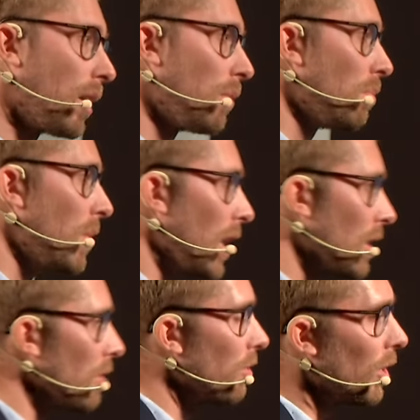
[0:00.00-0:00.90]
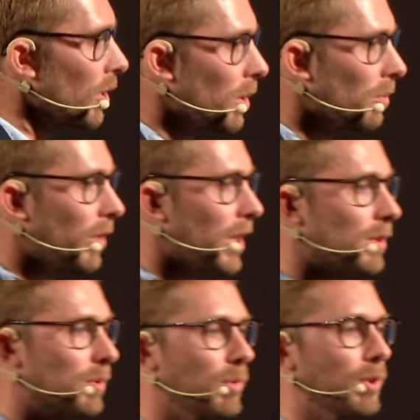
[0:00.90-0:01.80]
make the volume very
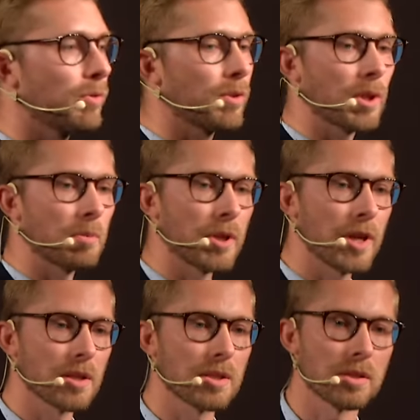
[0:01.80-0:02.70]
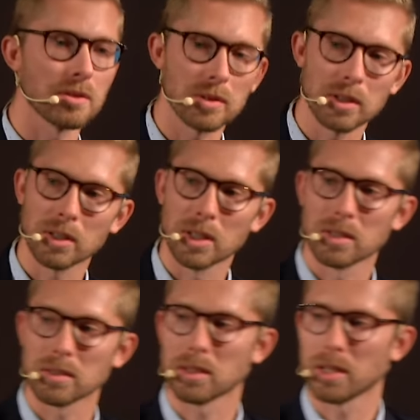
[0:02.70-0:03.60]
smooth for the production. So
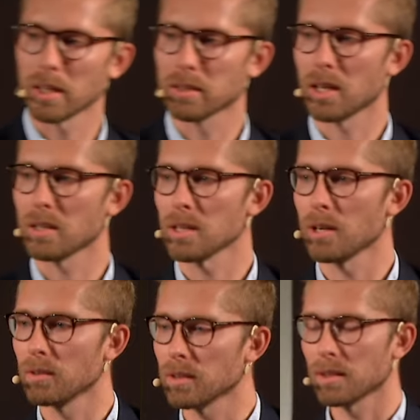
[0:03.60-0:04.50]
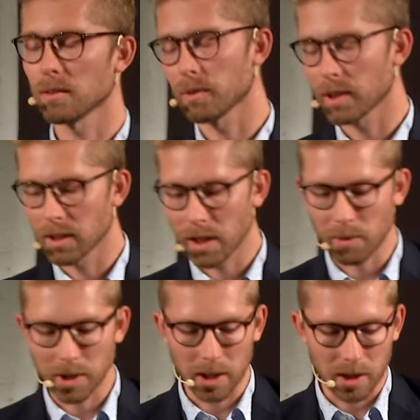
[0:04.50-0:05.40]
in that case, or in
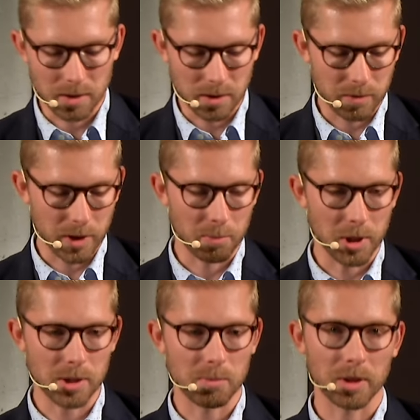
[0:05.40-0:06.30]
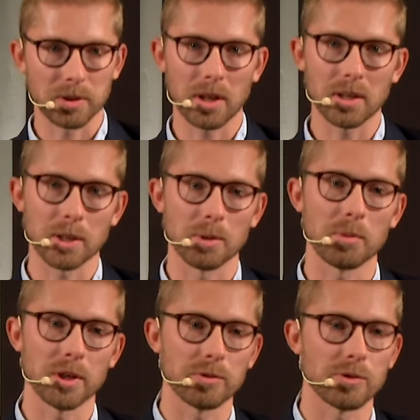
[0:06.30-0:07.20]
our case, it's very much about talking
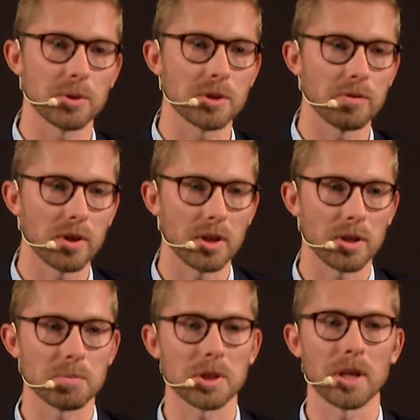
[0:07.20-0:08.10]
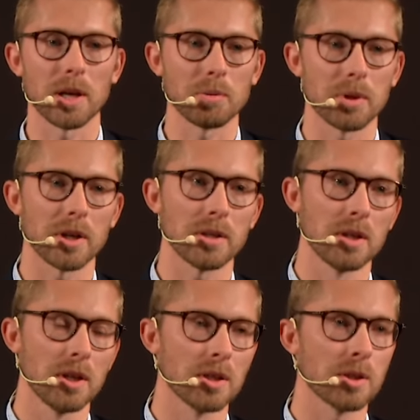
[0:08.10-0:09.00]
about the future volumes and how we are
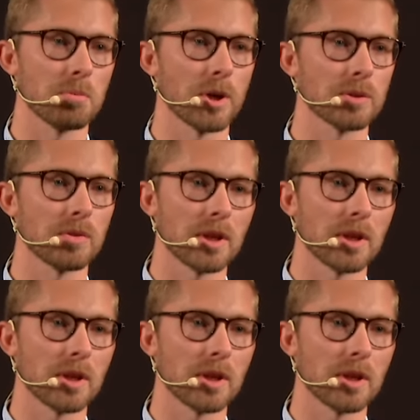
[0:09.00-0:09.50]
supposed to